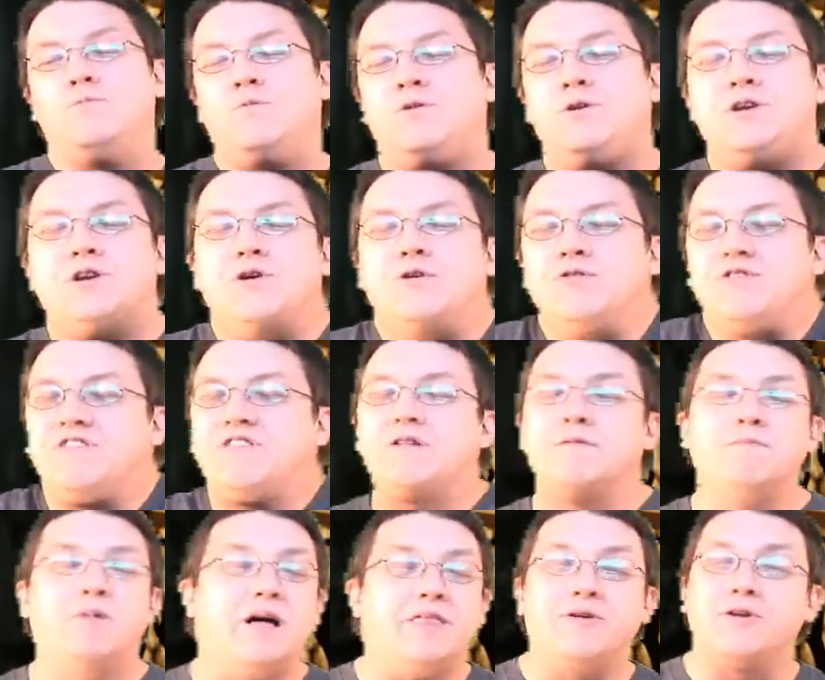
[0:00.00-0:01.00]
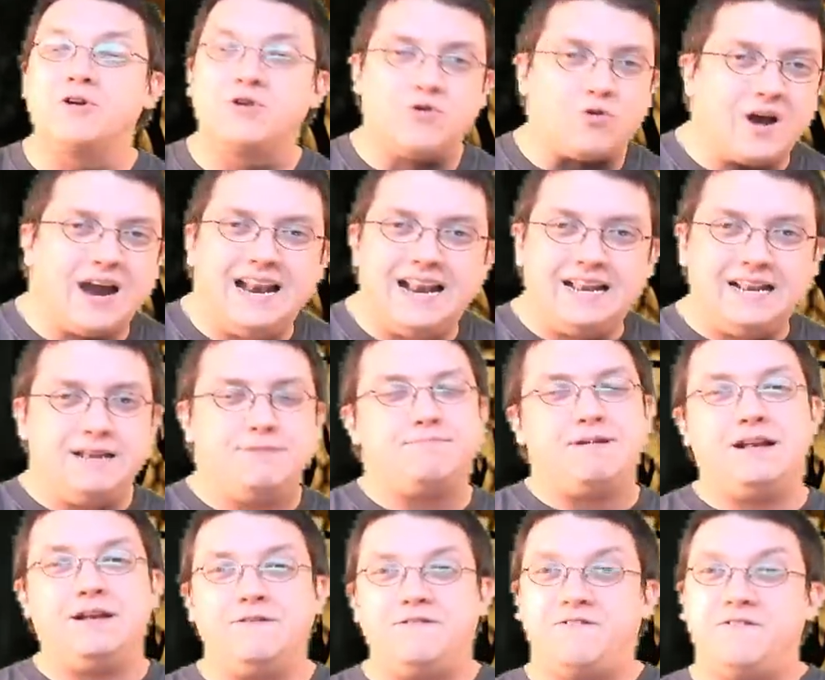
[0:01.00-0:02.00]
you know, some other great
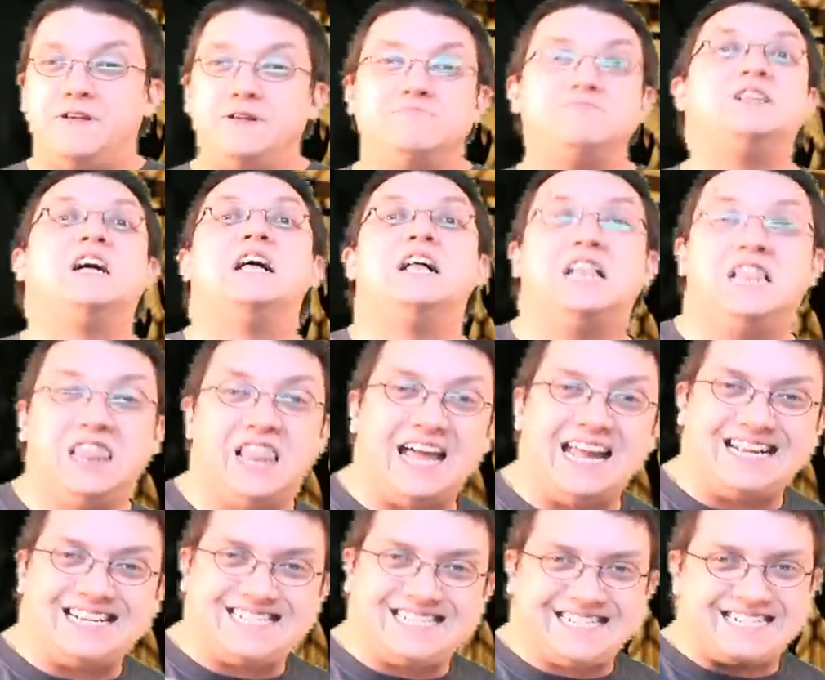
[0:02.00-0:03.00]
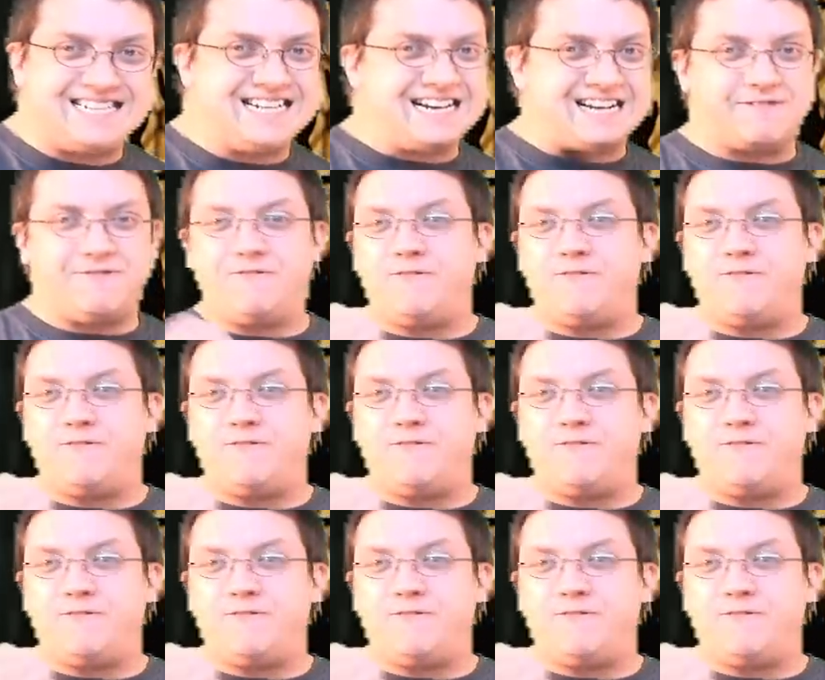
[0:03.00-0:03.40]
independent films like Sick.